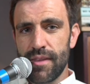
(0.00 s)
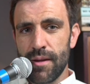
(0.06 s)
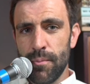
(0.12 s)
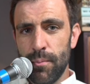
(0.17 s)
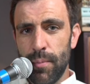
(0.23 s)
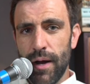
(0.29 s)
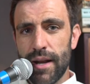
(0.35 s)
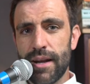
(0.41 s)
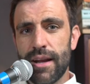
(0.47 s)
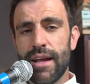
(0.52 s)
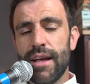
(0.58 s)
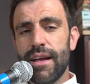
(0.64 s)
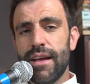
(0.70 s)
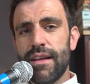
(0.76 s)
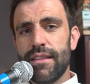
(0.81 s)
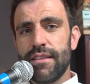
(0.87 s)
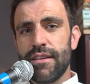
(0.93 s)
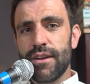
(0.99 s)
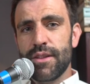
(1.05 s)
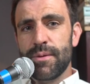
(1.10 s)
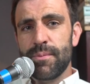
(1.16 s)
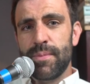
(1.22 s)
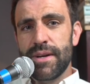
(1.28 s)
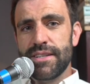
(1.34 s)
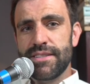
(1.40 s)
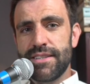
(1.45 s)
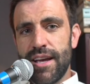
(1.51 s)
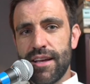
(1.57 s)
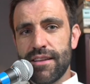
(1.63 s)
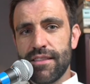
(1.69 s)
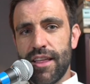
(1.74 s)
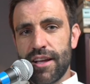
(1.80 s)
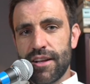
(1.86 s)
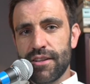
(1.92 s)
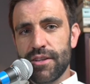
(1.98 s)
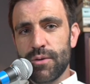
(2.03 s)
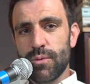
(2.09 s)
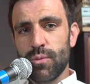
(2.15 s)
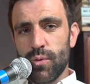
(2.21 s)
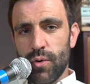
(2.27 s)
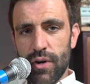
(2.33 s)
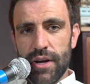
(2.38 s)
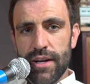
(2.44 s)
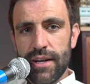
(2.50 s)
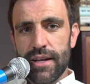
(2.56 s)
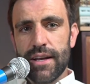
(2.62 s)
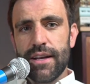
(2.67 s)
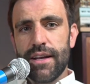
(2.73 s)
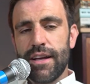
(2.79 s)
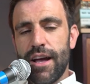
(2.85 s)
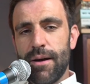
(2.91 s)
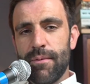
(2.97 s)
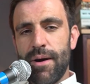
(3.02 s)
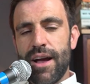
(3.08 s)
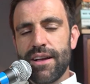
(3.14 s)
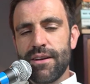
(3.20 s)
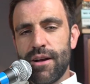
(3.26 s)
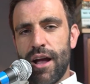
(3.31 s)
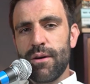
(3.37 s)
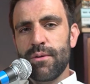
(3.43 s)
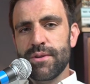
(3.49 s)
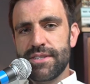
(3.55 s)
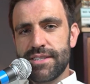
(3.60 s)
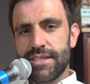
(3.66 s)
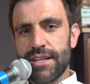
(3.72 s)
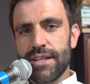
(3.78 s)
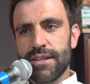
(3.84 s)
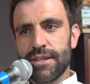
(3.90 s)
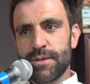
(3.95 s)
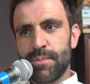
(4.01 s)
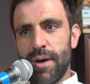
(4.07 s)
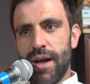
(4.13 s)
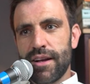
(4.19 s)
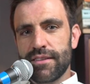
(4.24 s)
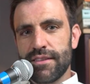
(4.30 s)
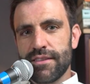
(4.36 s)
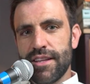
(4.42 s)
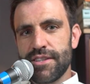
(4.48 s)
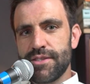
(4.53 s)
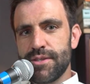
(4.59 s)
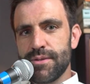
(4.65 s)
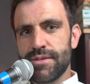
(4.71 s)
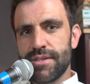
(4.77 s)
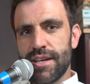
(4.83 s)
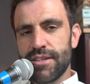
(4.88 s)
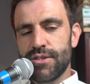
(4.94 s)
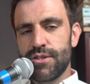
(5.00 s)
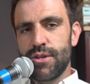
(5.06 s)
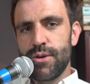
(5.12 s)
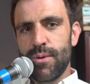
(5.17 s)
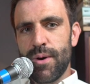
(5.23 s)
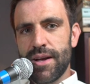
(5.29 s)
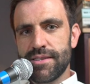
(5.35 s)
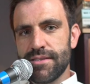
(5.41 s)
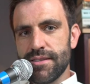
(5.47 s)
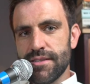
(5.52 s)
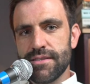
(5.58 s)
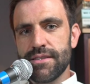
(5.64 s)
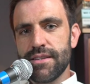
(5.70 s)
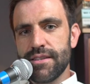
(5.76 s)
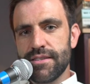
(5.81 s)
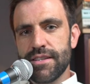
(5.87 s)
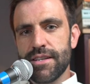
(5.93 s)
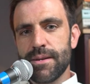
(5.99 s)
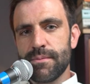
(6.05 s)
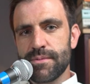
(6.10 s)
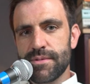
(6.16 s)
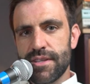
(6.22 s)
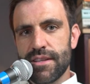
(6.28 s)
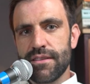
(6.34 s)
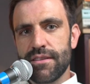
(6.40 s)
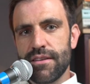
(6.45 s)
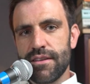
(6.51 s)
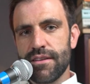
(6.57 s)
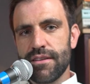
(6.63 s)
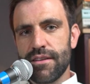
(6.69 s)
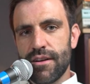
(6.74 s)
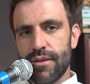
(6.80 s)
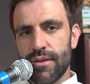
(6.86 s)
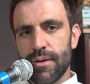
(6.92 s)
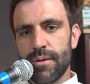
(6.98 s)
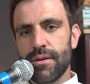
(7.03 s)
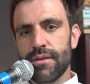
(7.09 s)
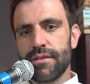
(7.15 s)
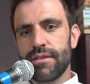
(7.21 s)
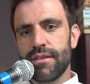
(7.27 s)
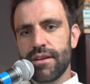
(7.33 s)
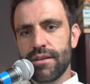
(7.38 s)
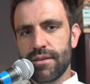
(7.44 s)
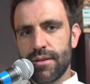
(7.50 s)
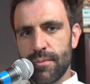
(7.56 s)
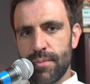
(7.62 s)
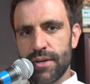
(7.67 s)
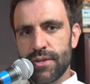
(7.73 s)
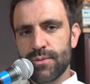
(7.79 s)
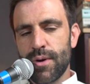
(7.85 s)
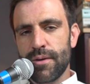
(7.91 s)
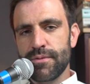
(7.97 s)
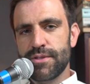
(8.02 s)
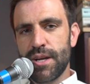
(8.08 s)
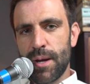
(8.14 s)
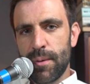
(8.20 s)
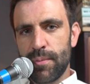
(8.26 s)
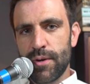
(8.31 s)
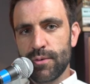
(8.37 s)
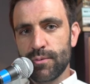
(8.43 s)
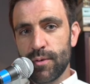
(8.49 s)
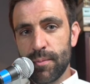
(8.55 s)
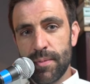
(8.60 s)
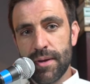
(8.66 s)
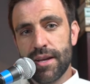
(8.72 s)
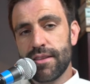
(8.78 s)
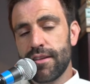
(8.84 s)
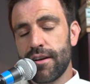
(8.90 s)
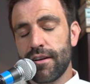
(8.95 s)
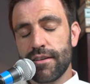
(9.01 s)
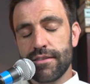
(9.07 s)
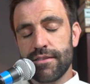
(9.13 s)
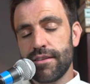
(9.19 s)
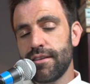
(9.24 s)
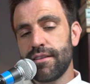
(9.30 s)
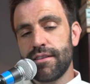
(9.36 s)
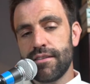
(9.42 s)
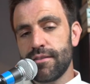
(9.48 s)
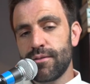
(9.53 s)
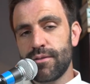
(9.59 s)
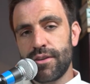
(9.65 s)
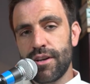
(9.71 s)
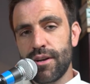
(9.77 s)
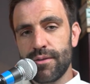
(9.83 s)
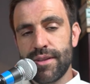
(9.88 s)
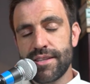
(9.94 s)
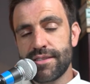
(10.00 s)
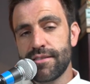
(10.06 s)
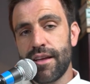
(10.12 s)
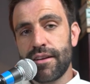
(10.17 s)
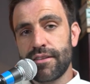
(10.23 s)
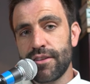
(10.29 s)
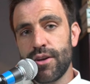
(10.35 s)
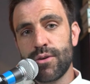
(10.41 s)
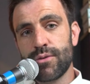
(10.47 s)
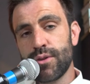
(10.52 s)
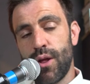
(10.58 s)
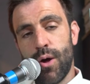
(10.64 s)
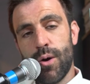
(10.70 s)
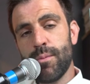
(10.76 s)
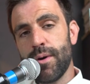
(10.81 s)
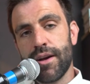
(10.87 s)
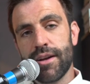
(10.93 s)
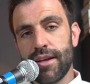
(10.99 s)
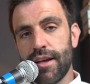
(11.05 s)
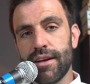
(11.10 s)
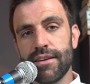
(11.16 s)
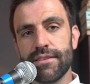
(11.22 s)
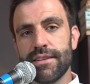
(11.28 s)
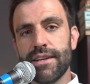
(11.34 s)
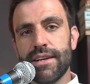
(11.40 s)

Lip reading: but the Big Ten likely would. I would still expect, unless you sent 2 SEC teams, that the Big 12 champion would be in there, and that's likely Oklahoma again.